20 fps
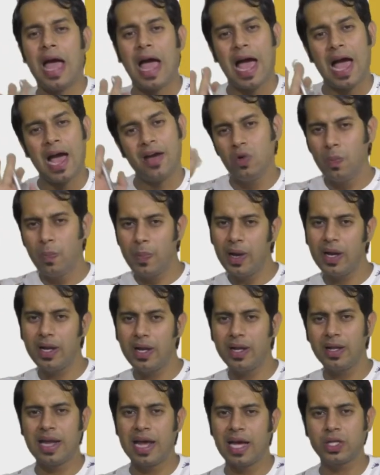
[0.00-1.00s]
Have you paid
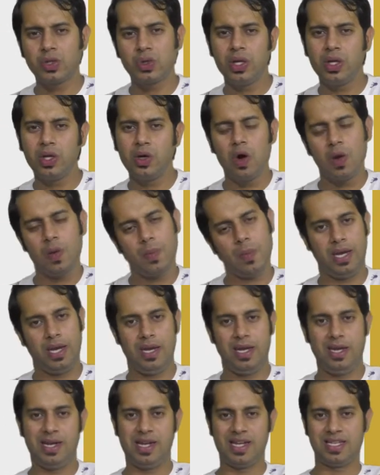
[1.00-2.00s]
the tax to the government?
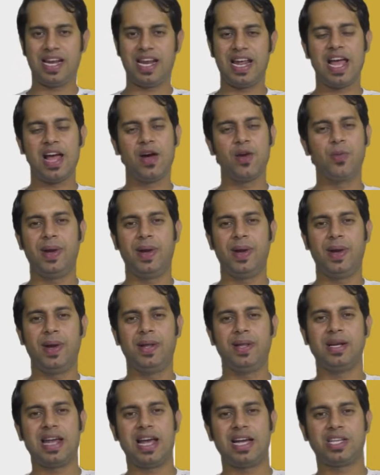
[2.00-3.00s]
Yes, sir, I have paid the
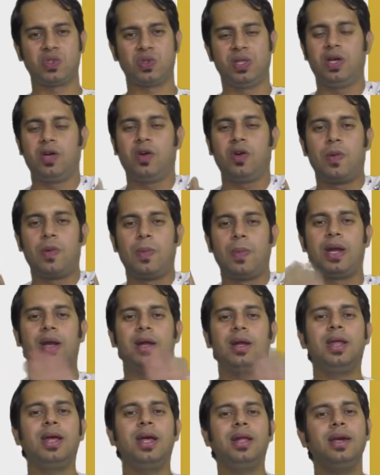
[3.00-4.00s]
tax to the government.
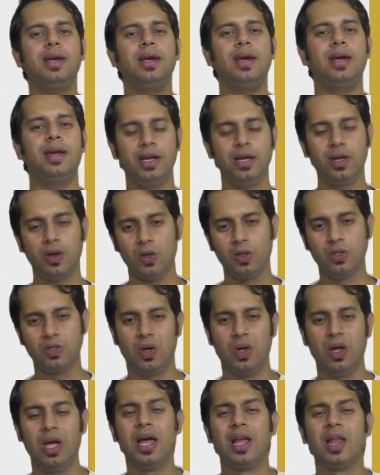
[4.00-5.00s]
Take the credit
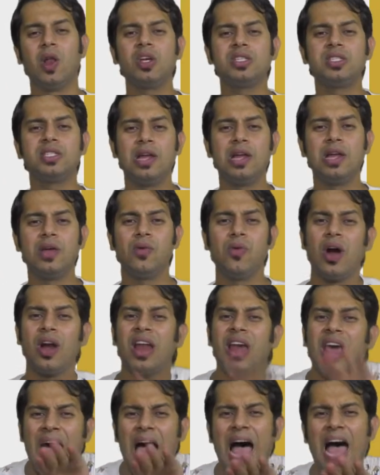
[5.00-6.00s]
also. Law is telling what?
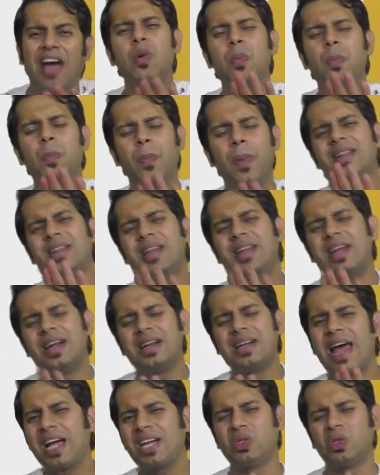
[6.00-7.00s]
Have you paid the
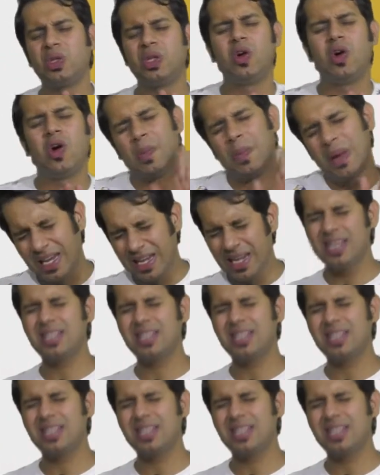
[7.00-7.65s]
tax to the government?